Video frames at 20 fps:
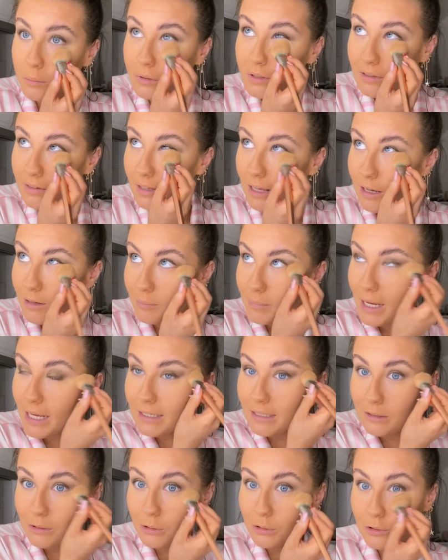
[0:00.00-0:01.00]
that
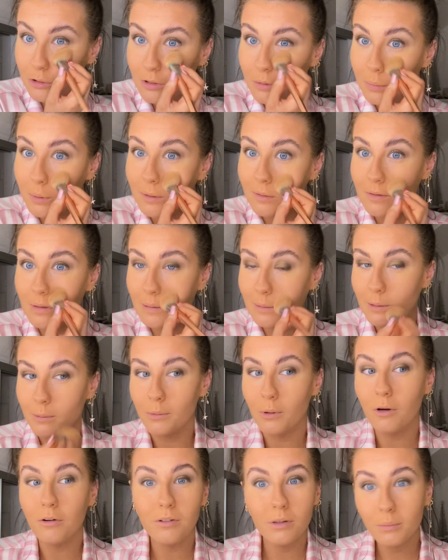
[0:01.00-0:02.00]
many YouTubers, and they were
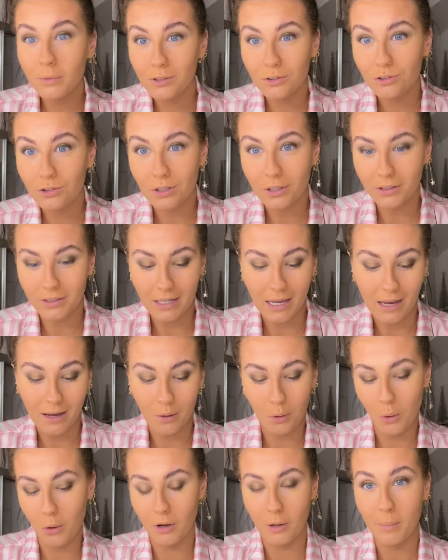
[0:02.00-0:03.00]
all from Australia
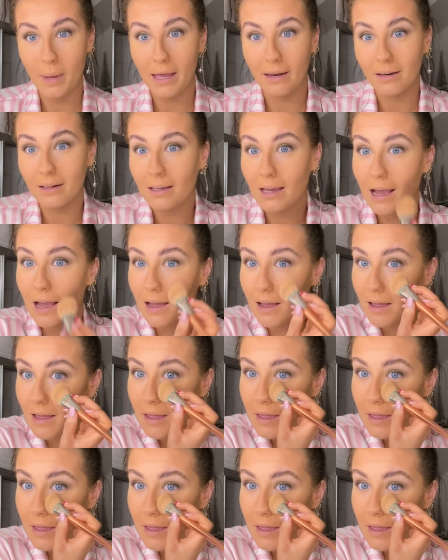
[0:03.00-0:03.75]
or America.